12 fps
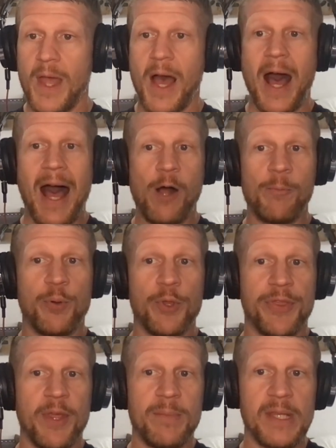I'll
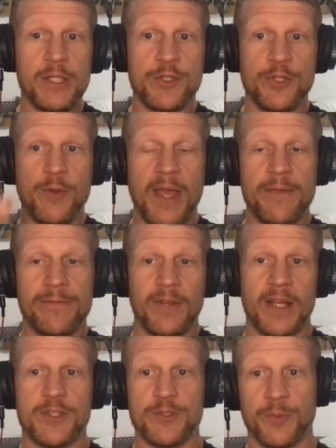put them into a
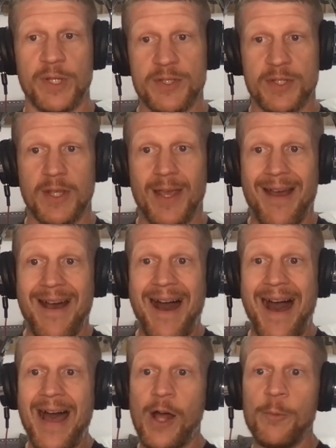flexed wrist.
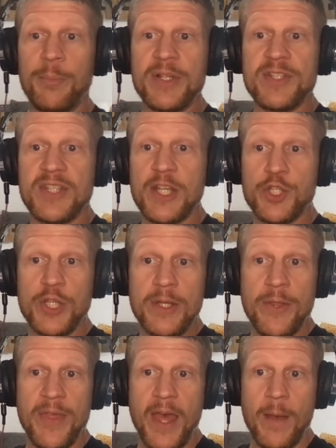I'll position
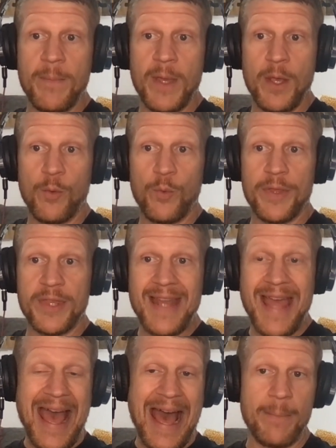them with
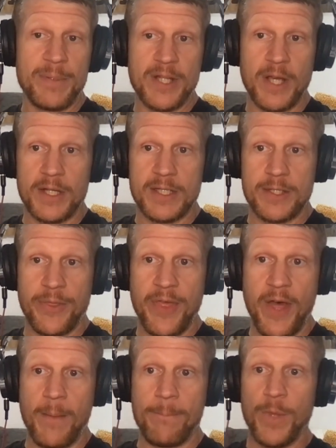an abducted
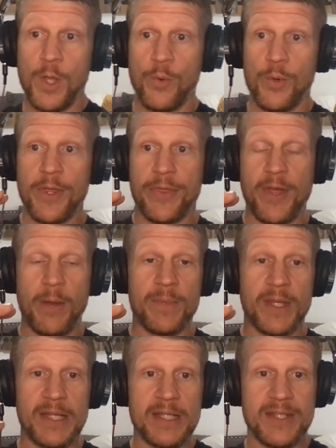thumb, with a thumb
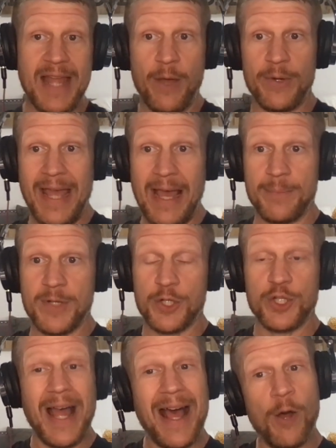that is now an
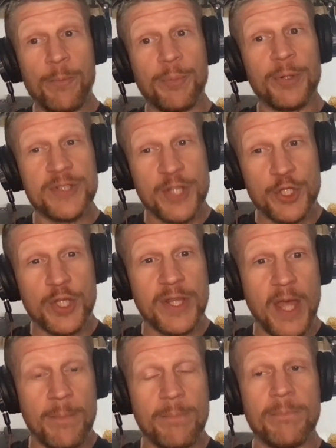abduction. I'll position
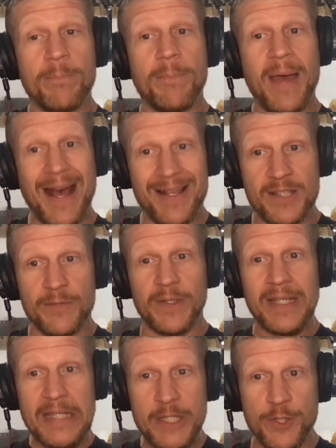them
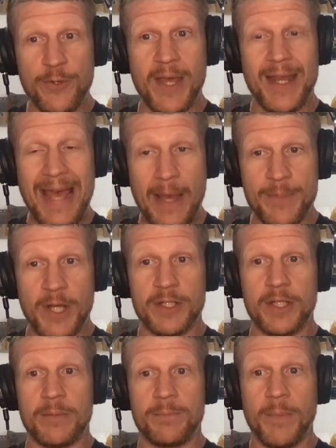passively into that
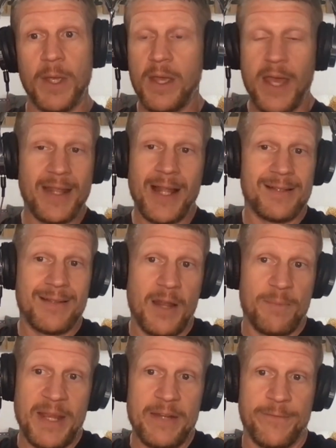abducted, and that's
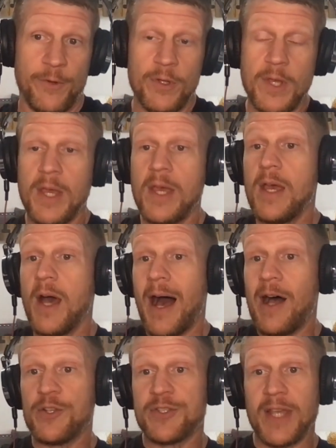not painful.
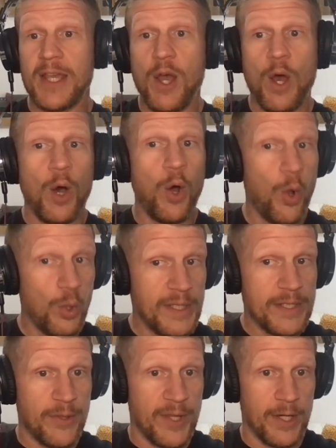I'll say, hold
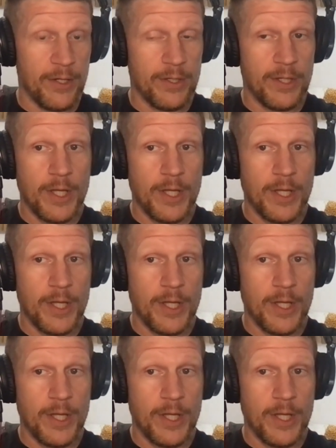it there.